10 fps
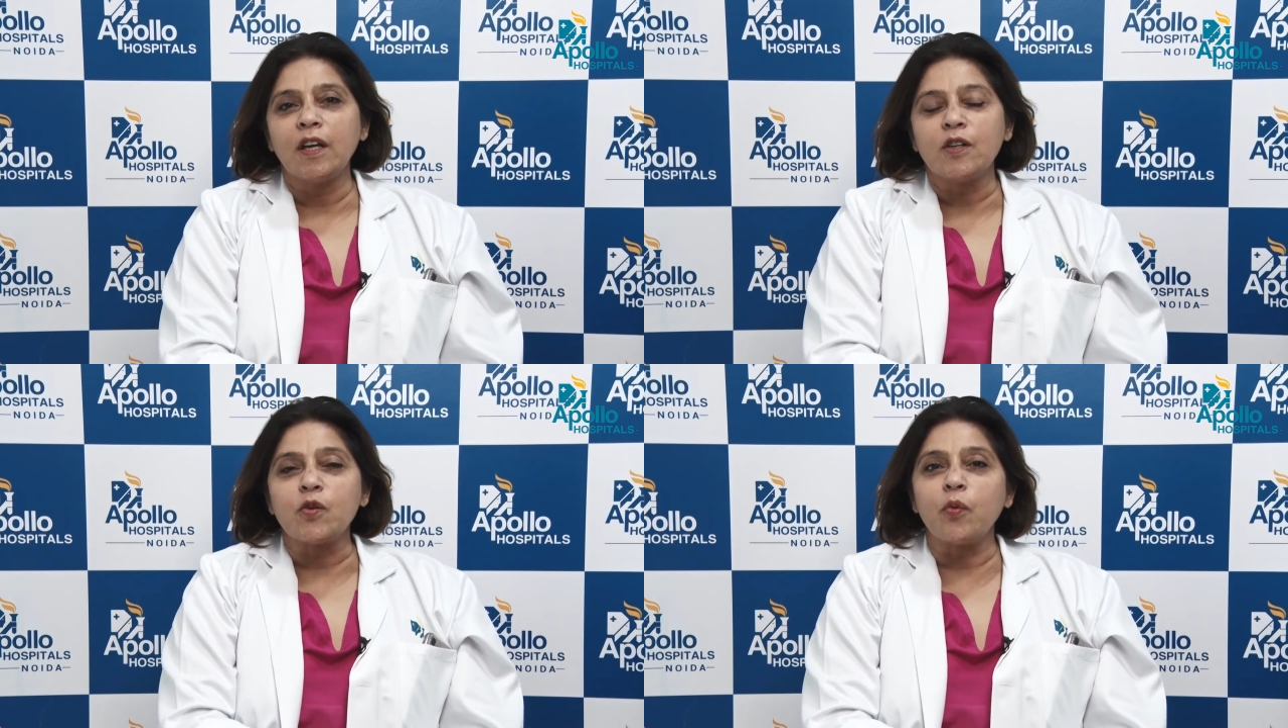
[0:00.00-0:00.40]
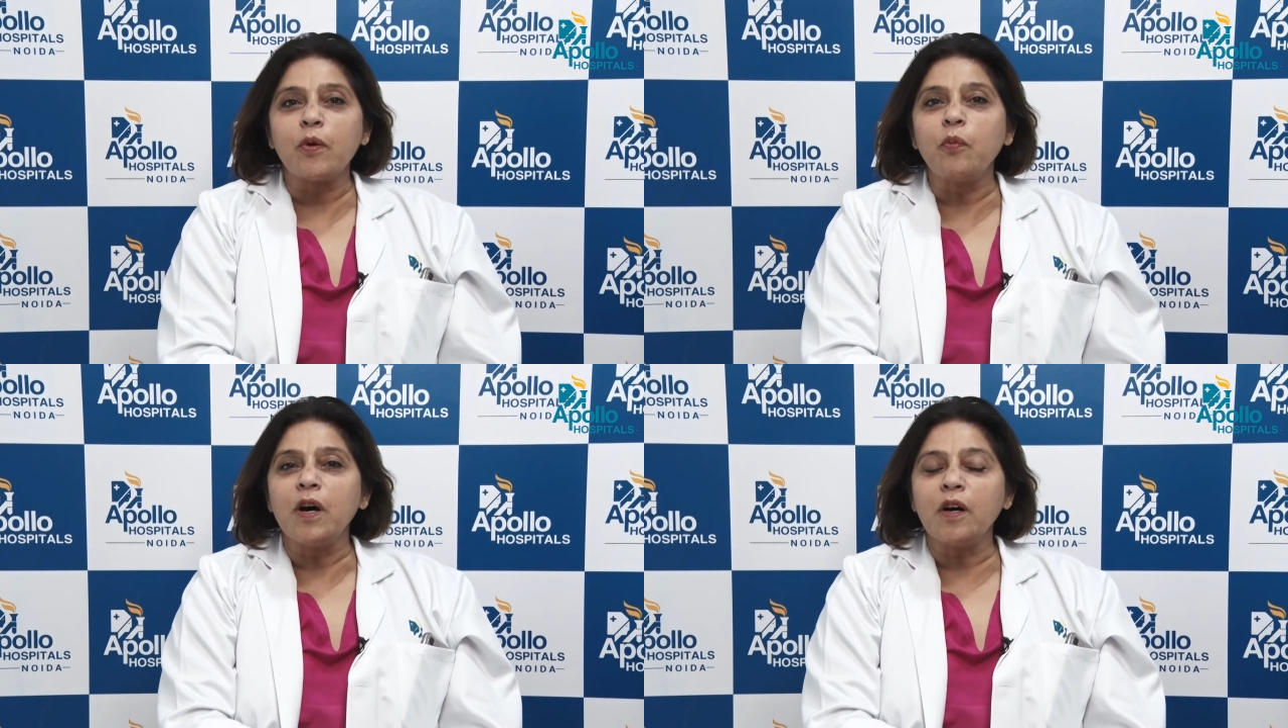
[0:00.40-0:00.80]
So
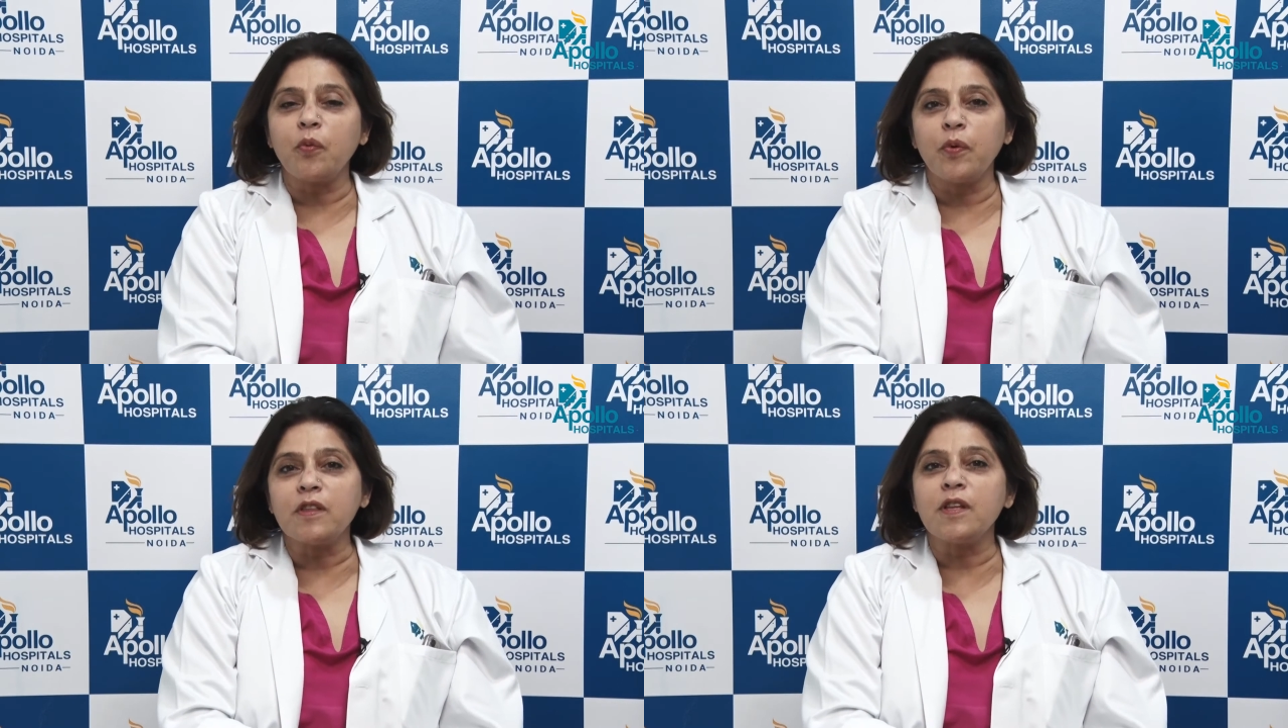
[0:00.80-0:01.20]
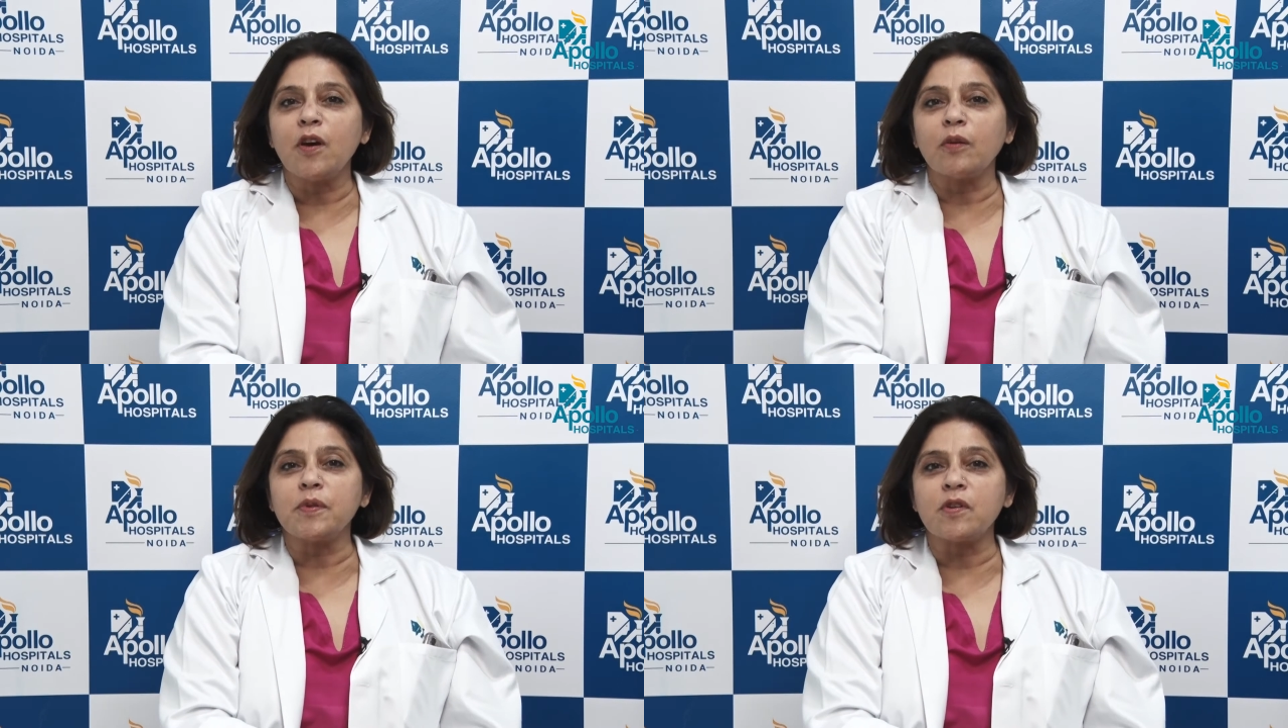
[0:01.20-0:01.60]
we work with the
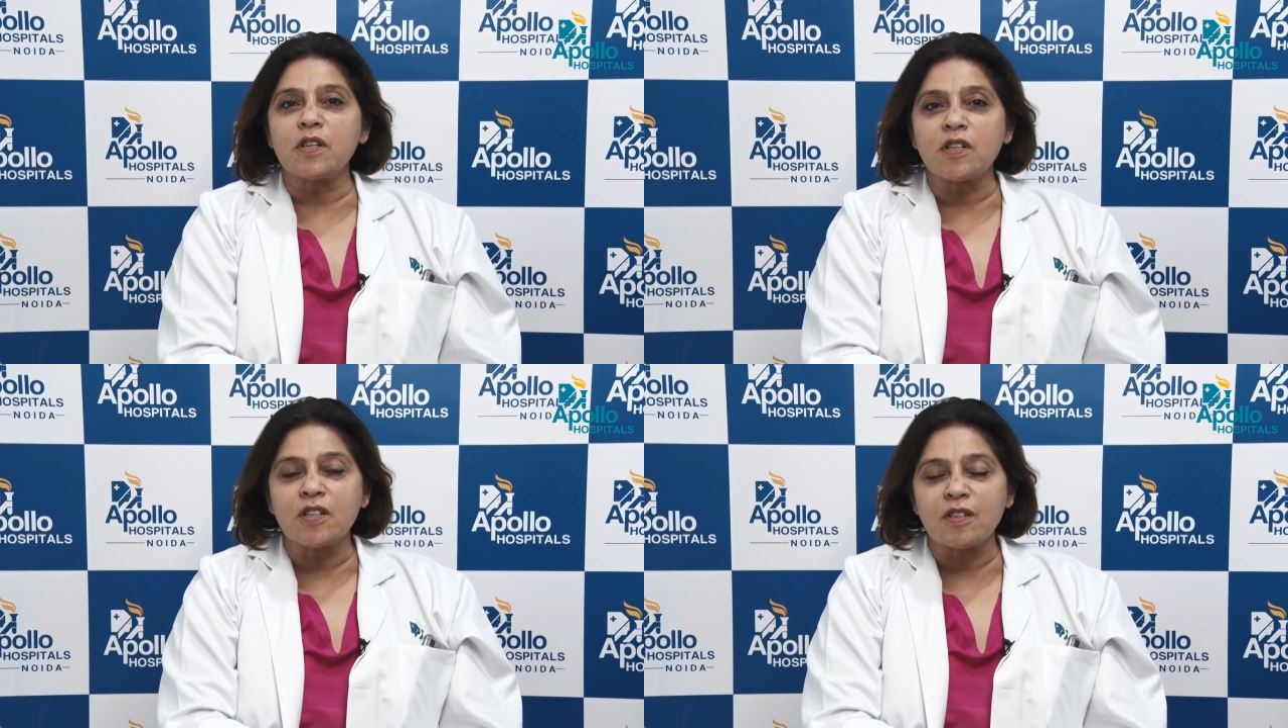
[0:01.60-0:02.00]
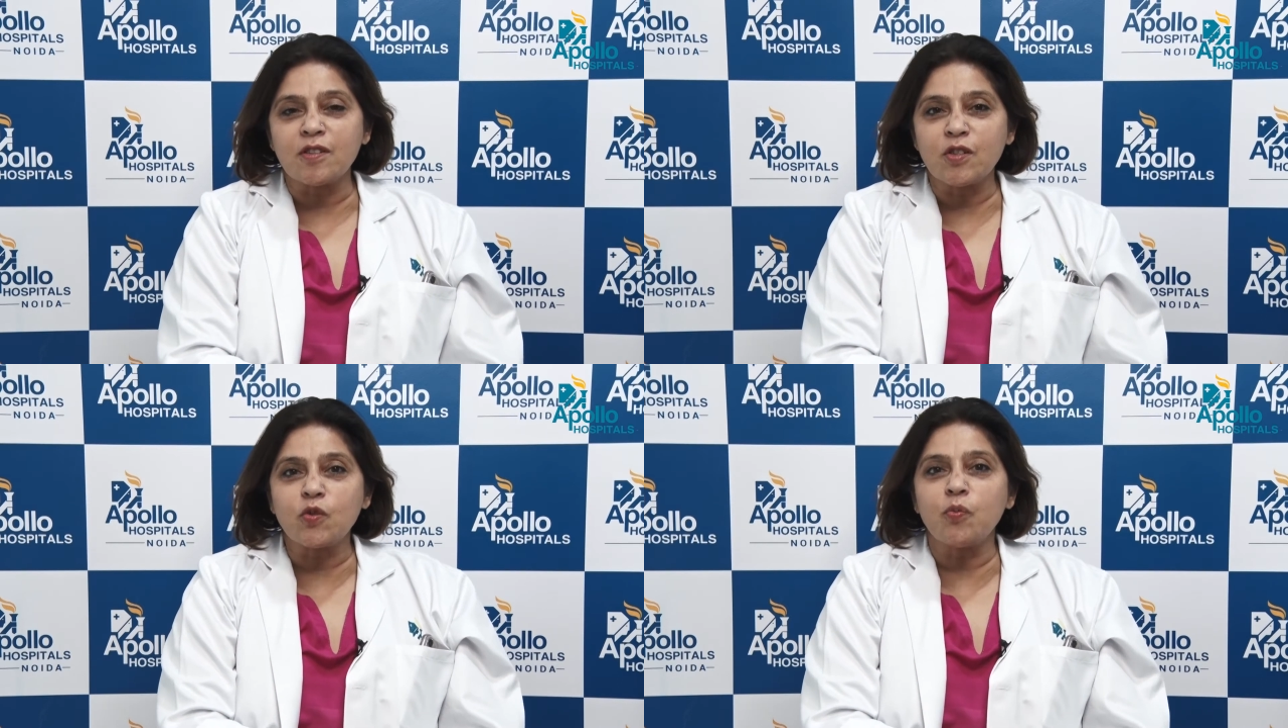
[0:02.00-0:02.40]
obstetricians